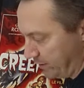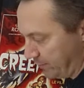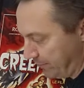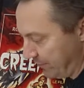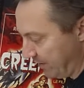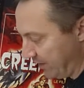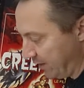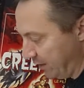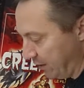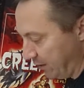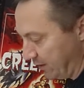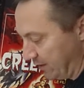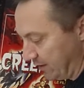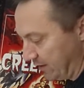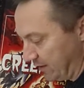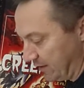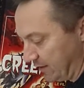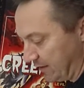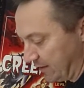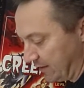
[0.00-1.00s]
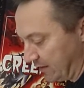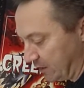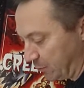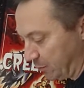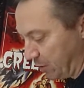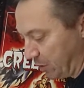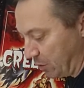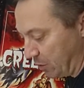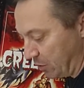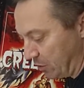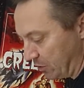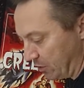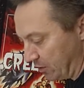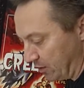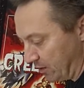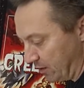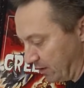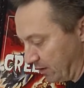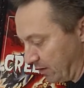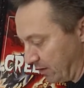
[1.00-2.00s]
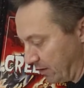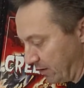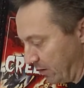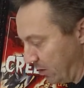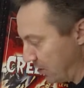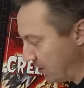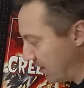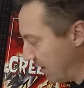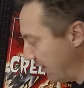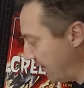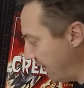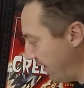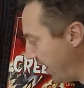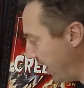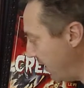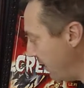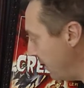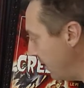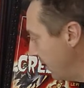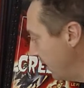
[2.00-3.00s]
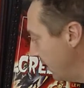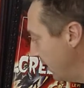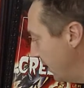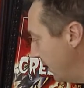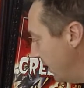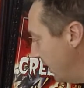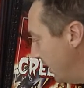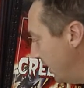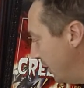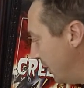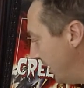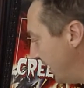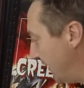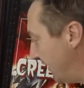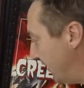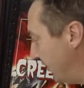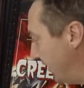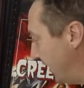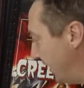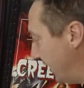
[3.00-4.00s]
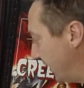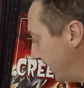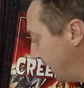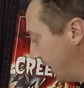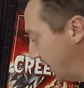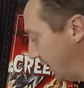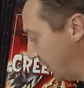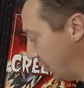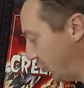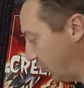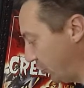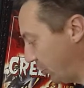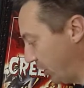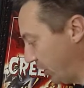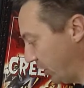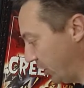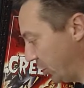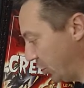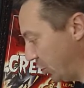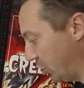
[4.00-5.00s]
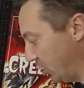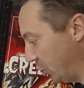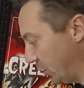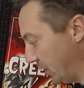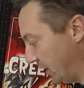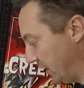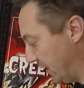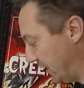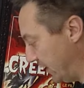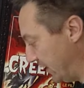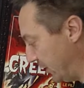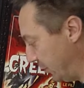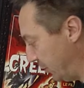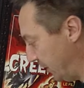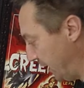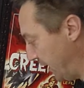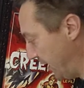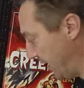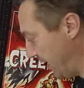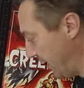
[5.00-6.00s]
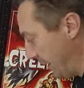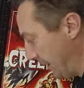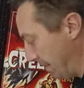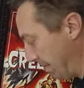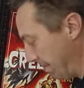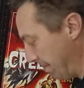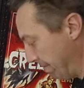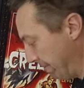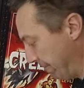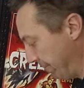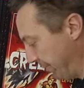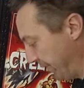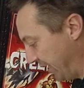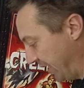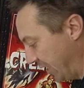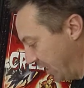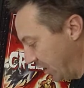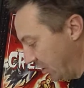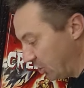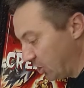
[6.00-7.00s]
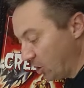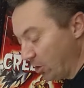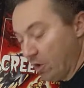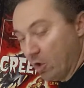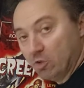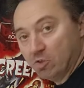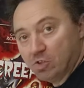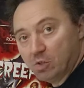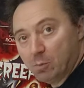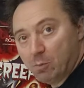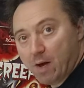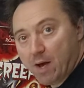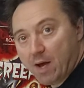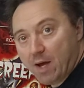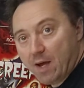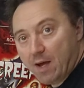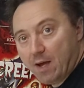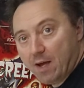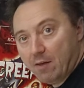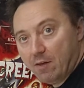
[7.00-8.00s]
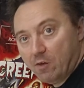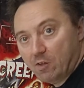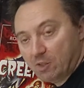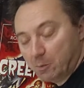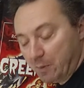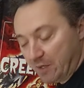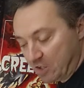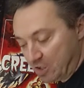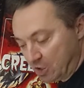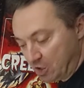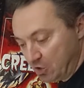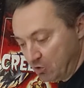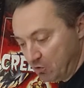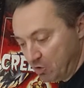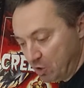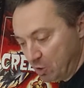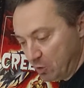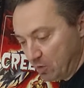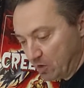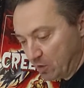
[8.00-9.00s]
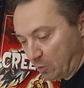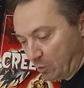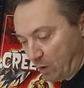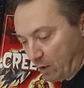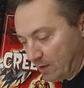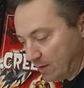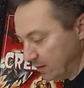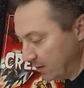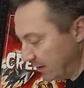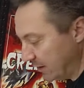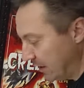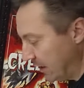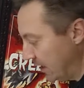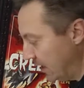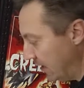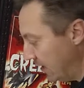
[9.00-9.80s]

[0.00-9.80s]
but, you know, it's a 60s poster. They're going to look like that. I still think it's going to look really cool when it's displayed. So those are my two newest ones.